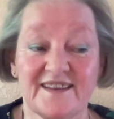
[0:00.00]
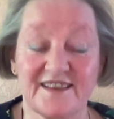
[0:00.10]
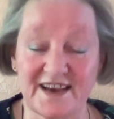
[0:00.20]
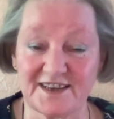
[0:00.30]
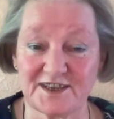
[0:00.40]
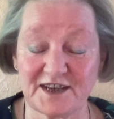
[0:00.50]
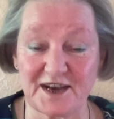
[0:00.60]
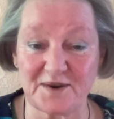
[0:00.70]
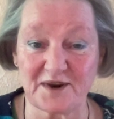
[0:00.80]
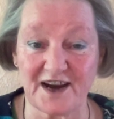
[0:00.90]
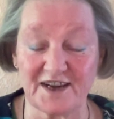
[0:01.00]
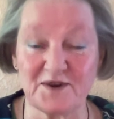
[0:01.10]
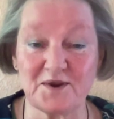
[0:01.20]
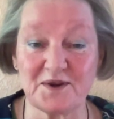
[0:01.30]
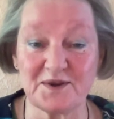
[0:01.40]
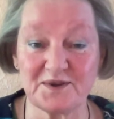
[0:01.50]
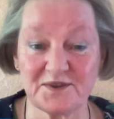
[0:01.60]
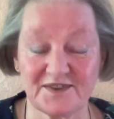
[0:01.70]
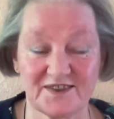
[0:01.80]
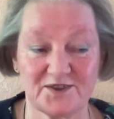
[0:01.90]
that's how I
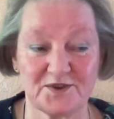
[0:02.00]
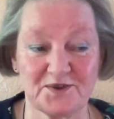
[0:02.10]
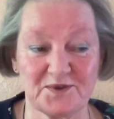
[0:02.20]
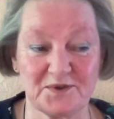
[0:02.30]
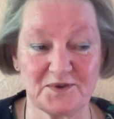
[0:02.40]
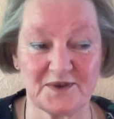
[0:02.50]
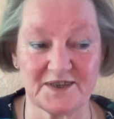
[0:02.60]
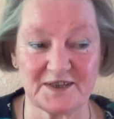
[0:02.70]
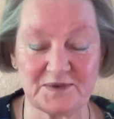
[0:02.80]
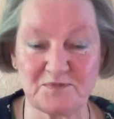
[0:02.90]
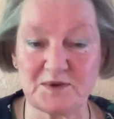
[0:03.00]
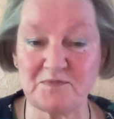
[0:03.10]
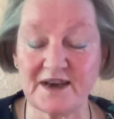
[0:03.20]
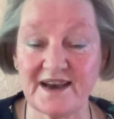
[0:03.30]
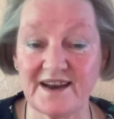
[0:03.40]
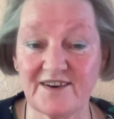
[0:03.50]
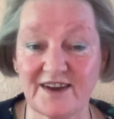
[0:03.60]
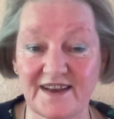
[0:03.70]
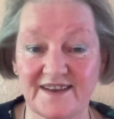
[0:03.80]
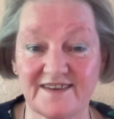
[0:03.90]
learned to prepare
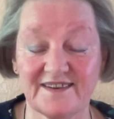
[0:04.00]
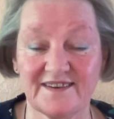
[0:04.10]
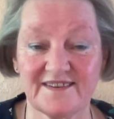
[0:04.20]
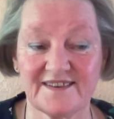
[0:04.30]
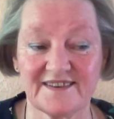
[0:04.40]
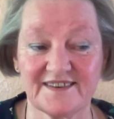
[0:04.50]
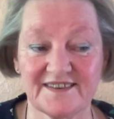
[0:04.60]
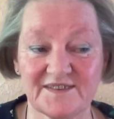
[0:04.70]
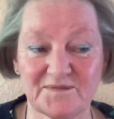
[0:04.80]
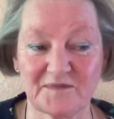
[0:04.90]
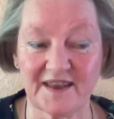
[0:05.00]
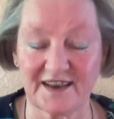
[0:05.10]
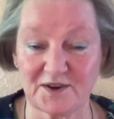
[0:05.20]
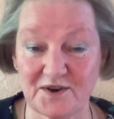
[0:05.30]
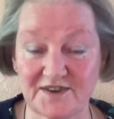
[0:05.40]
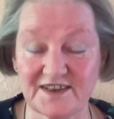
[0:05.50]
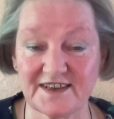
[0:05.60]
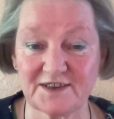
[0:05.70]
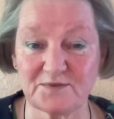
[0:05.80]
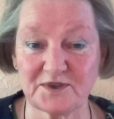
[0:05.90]
and get
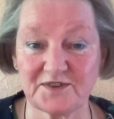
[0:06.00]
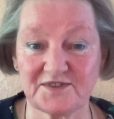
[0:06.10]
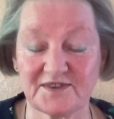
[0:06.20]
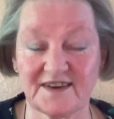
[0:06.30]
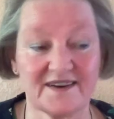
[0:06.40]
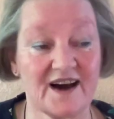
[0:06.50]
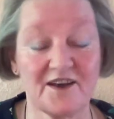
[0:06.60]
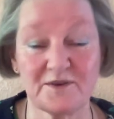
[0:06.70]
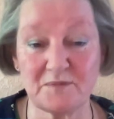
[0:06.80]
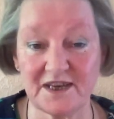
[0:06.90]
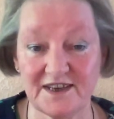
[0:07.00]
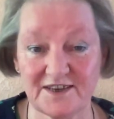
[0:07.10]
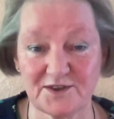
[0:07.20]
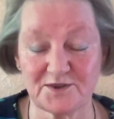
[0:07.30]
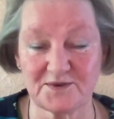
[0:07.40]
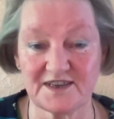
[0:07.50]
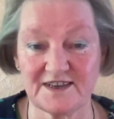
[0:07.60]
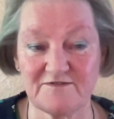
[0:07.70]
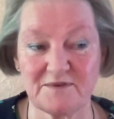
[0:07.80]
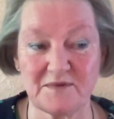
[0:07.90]
contact with other beings to
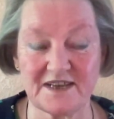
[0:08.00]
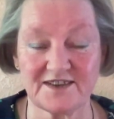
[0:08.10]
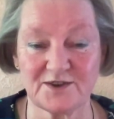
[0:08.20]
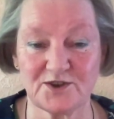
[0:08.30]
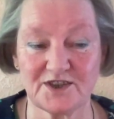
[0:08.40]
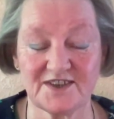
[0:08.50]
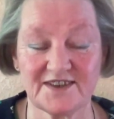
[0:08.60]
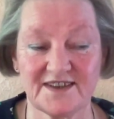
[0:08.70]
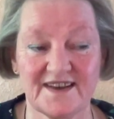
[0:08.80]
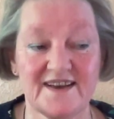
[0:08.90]
deliver messages.